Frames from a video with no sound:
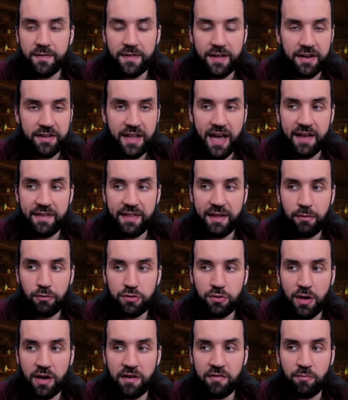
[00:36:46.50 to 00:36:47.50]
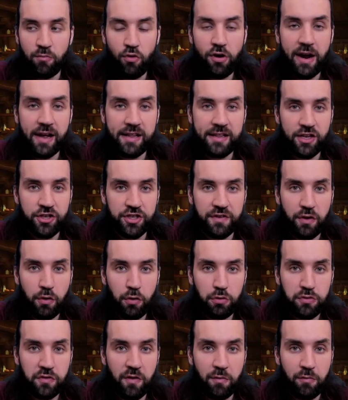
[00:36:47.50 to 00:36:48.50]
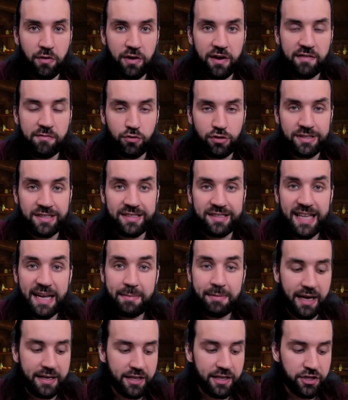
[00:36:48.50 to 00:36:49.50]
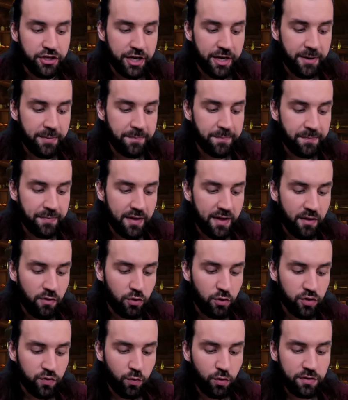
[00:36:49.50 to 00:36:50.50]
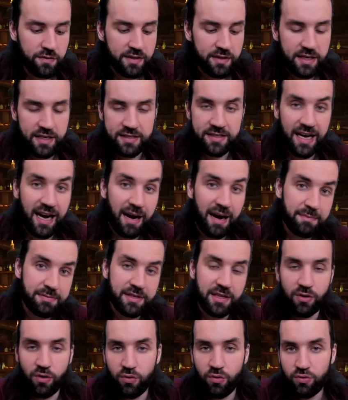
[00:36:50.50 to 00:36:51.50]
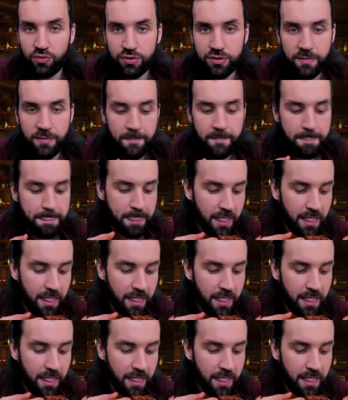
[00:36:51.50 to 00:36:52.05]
their day. They want to have more energy. They want to have more stable energy. Don't want these ups and lows.